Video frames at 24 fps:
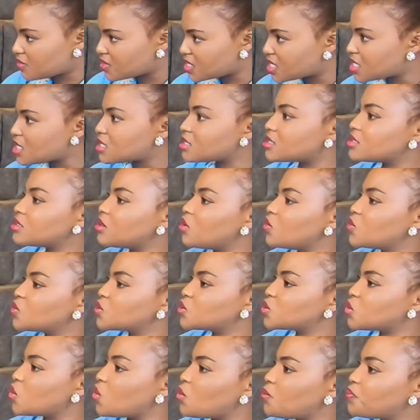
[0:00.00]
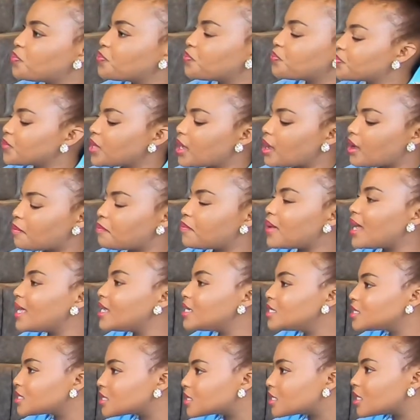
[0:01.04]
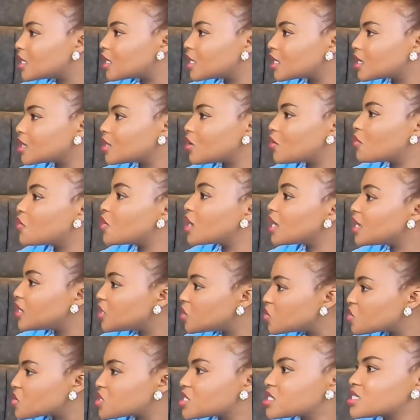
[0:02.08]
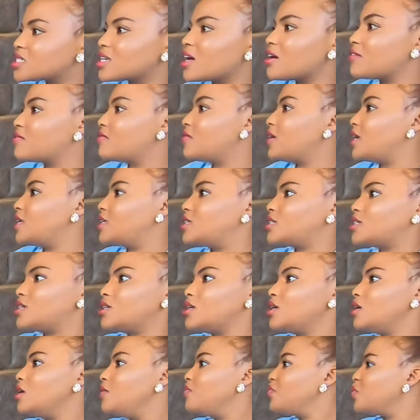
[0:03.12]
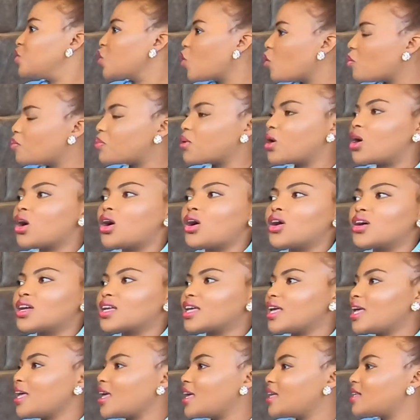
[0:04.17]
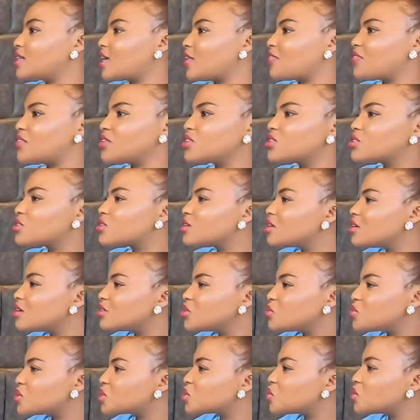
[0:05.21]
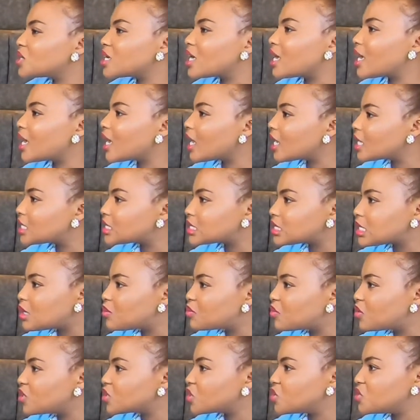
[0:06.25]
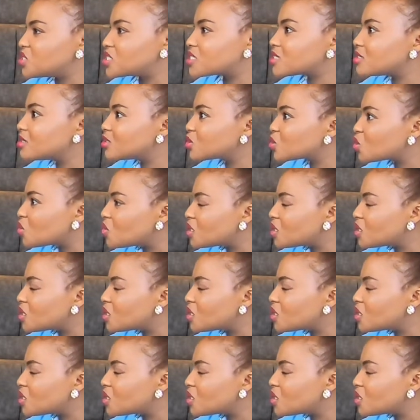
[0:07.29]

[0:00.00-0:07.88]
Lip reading: still also balancing the radio stuff and your blog? And I think you were doing hair at some point. Are you still doing